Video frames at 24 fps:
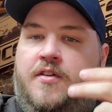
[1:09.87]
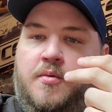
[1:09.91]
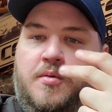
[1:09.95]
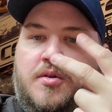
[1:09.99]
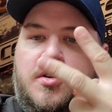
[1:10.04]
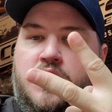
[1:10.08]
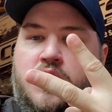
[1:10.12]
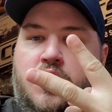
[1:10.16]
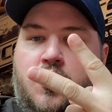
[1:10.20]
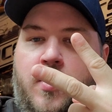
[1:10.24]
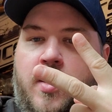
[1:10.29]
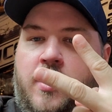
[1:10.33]
There were
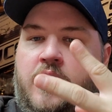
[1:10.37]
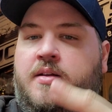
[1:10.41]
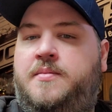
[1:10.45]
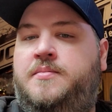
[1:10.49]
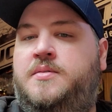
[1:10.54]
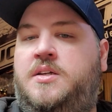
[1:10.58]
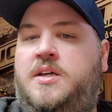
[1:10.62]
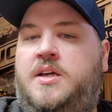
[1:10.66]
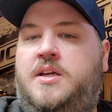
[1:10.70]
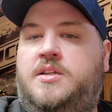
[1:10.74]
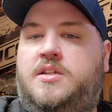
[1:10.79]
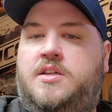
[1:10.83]
2
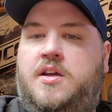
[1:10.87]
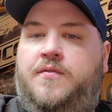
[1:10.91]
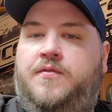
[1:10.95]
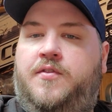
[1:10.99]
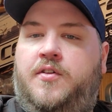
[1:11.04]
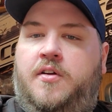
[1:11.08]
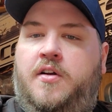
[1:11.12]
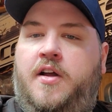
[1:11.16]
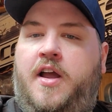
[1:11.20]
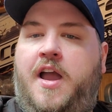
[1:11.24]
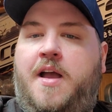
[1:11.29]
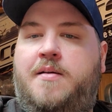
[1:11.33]
LMTs up
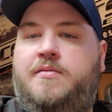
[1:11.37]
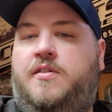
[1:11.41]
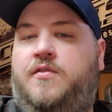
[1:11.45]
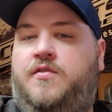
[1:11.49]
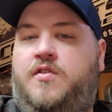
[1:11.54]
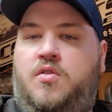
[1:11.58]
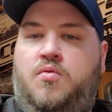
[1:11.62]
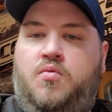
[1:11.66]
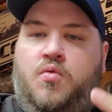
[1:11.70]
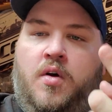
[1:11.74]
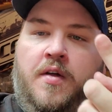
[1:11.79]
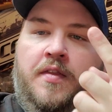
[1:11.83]
for grabs.
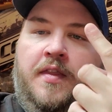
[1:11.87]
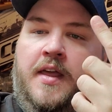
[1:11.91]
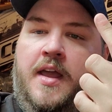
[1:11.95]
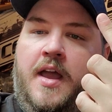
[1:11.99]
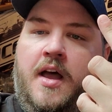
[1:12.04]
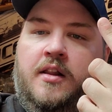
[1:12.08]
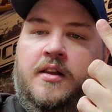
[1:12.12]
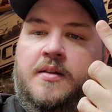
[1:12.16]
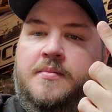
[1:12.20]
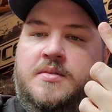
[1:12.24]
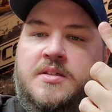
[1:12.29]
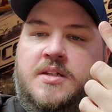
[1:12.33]
If you won the
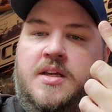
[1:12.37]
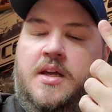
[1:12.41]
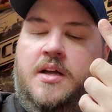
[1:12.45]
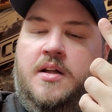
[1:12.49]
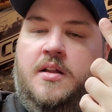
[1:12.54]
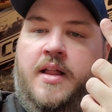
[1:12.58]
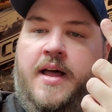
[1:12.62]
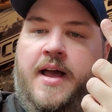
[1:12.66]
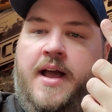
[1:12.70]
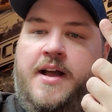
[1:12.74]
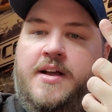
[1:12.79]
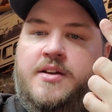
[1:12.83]
LMT
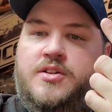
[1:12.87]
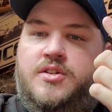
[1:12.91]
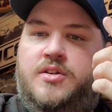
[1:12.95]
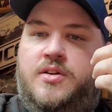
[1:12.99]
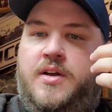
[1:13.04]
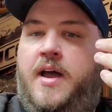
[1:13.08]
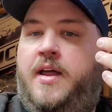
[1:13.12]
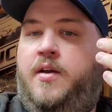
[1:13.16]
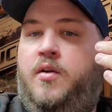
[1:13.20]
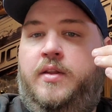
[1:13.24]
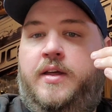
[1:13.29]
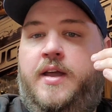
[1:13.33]
class, you
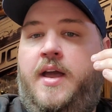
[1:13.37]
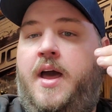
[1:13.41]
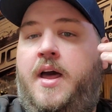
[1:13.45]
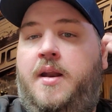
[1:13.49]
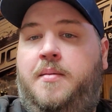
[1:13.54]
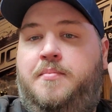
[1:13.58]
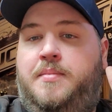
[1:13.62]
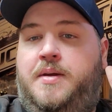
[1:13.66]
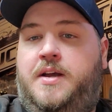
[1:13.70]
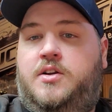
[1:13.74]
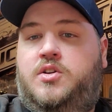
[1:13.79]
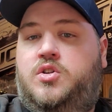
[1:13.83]
only got
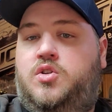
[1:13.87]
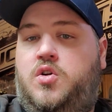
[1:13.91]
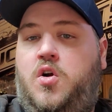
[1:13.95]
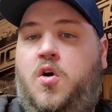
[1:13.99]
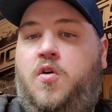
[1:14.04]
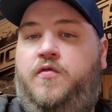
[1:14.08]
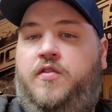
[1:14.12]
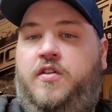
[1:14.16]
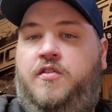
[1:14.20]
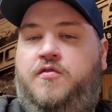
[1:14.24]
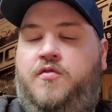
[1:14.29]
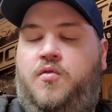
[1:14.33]
a big
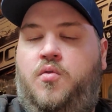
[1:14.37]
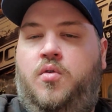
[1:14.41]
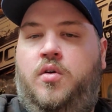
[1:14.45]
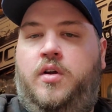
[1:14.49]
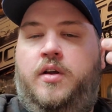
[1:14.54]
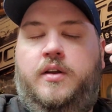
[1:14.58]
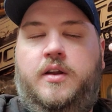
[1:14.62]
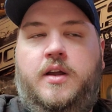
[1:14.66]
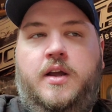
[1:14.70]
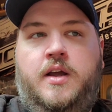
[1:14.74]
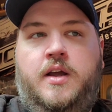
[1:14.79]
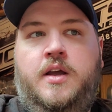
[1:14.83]
trophy for
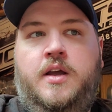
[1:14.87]
it.